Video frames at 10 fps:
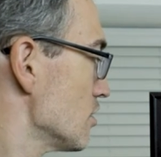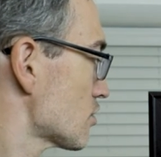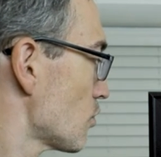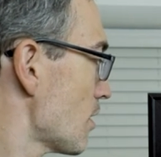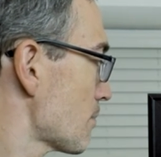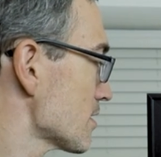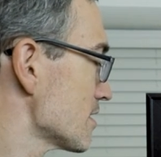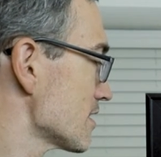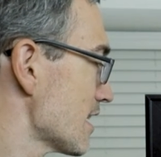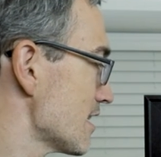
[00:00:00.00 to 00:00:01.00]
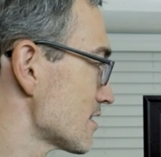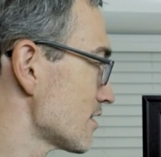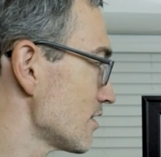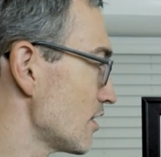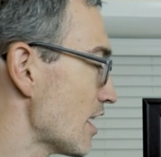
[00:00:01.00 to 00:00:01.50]
So one person
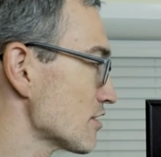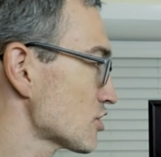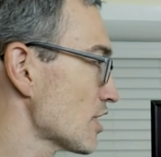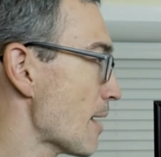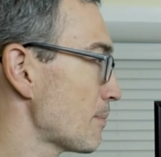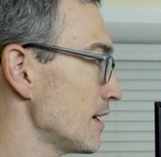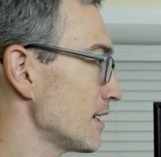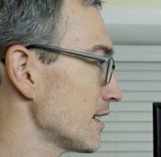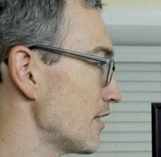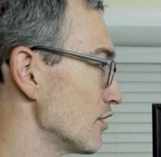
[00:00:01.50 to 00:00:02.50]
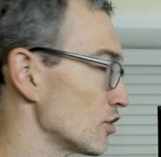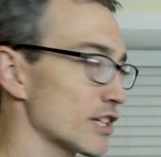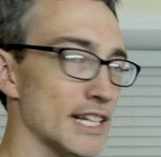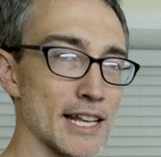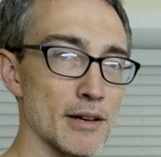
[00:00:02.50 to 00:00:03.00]
says they're out shopping and they're
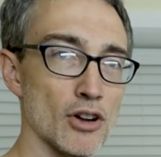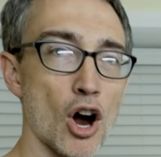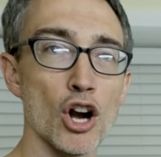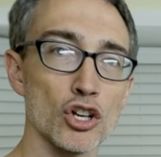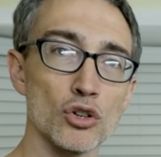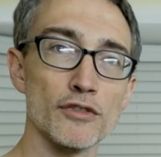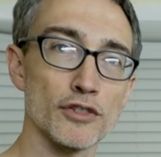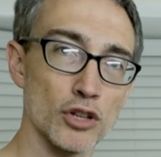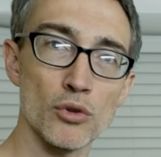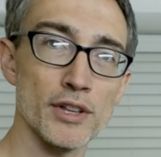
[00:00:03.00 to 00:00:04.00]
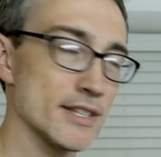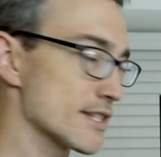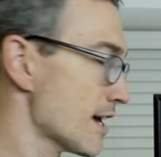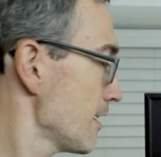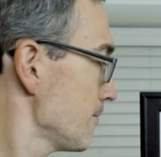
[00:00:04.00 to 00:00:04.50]
looking at an article of clothing,
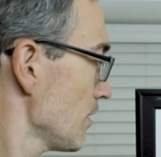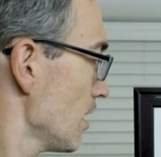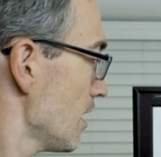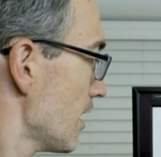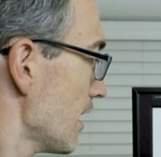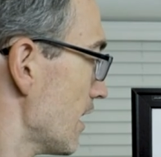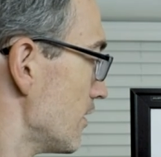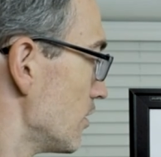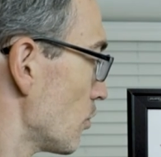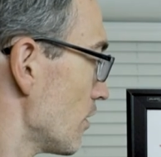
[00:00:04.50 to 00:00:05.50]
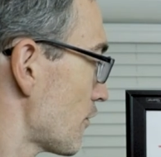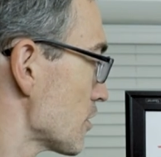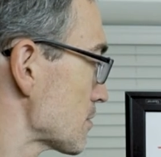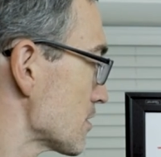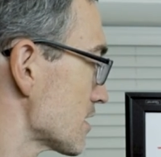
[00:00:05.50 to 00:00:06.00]
say, and the
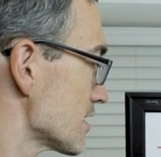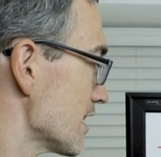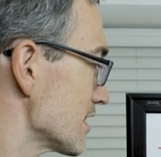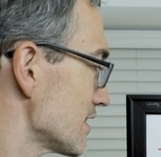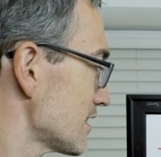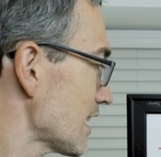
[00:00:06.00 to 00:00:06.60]
first person says